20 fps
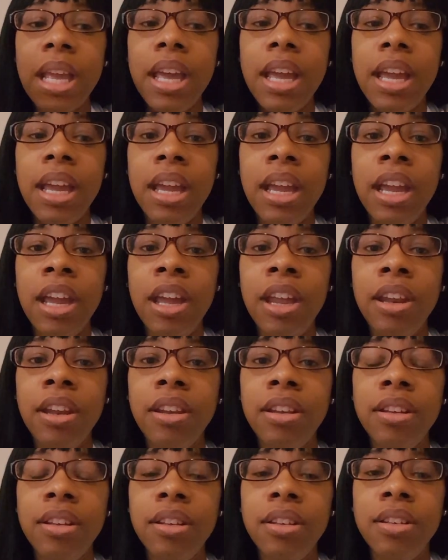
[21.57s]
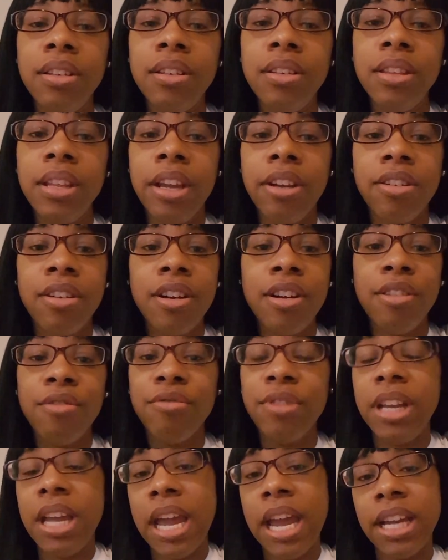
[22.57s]
and their current
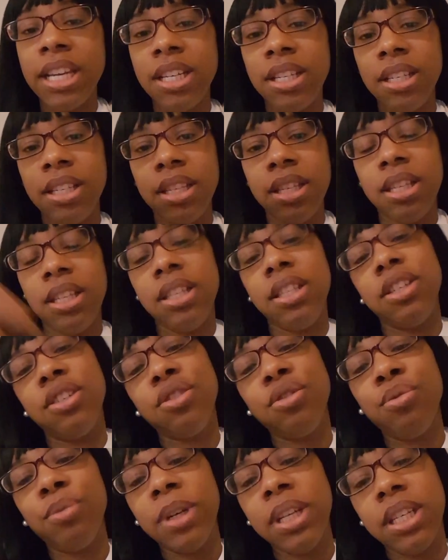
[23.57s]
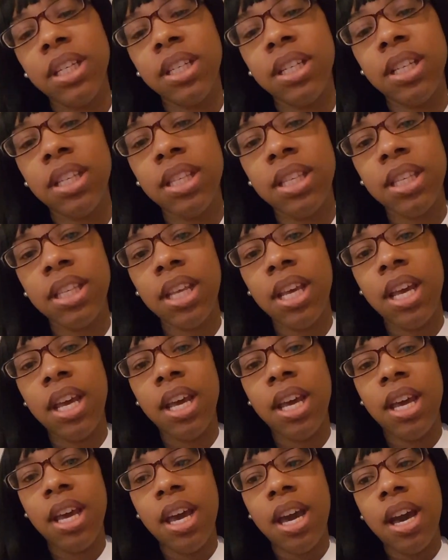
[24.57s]
reactions to situations.
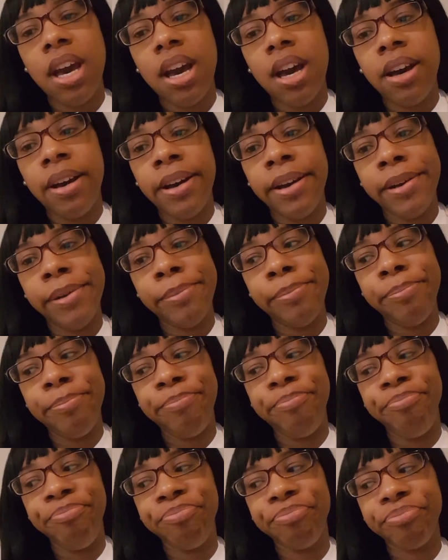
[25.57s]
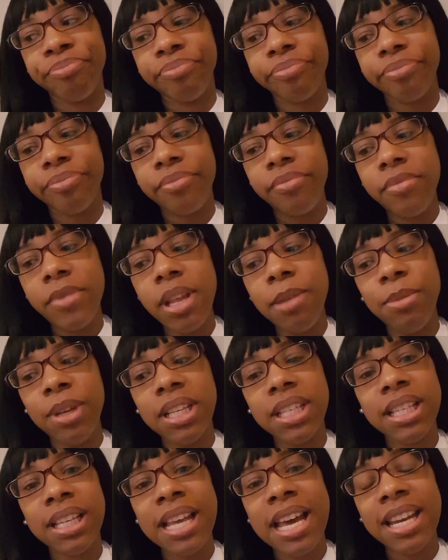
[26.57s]
Um,
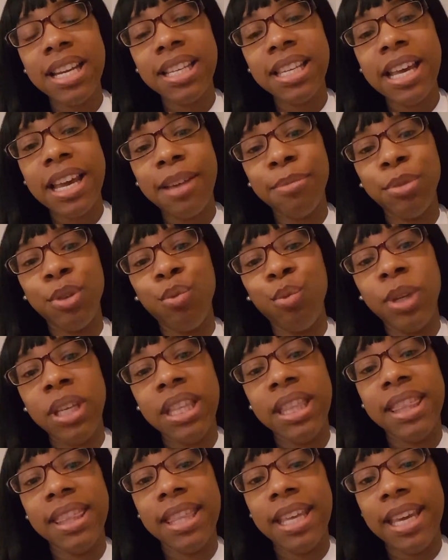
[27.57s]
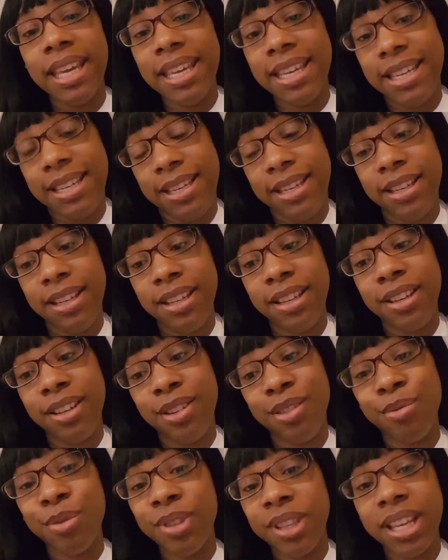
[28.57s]
because a lot of times we think
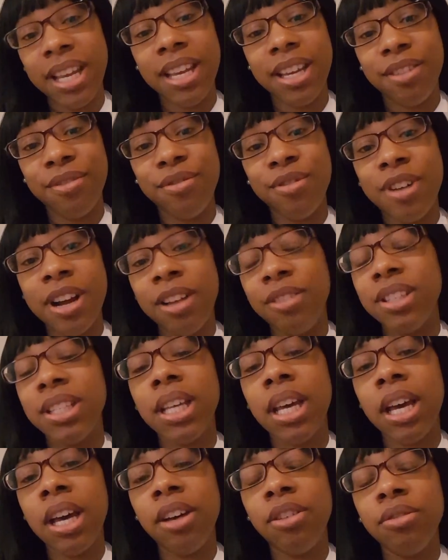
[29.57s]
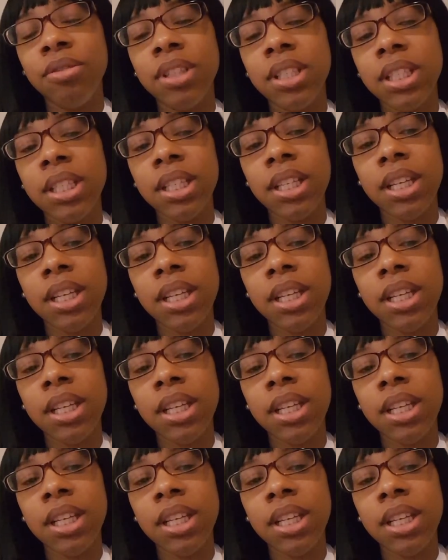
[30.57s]
we're thinking for ourselves,